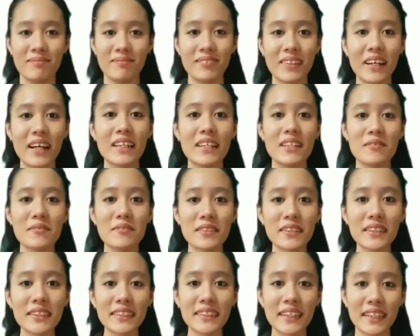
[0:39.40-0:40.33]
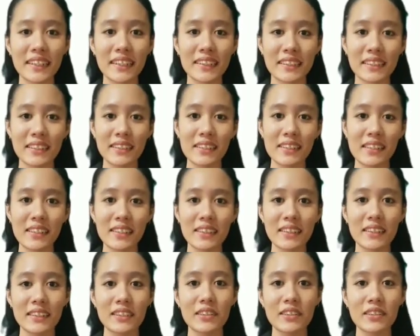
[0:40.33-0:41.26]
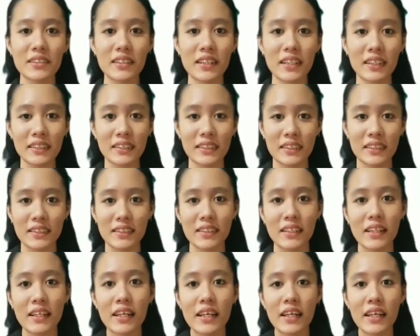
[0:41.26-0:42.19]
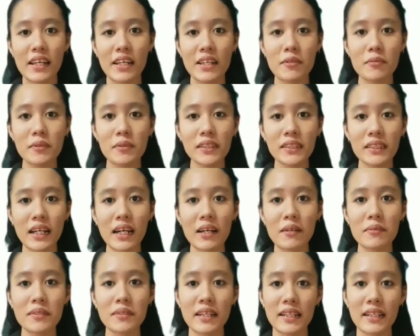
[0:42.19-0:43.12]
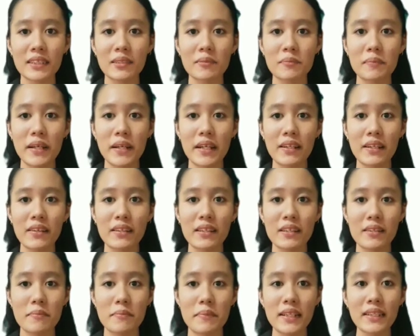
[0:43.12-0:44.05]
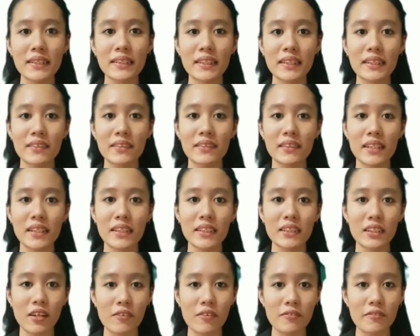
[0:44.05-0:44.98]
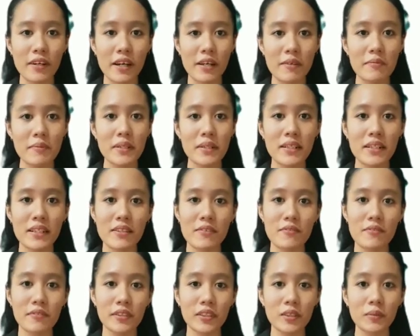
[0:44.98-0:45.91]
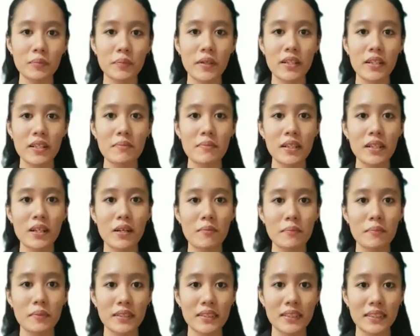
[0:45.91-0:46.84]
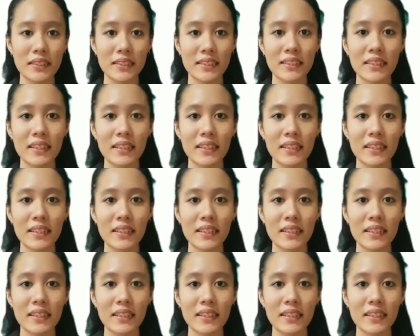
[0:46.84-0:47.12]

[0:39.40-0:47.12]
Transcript: The first section is introduction, in which I will explain on the basic knowledge of fiber reinforced polymer composites.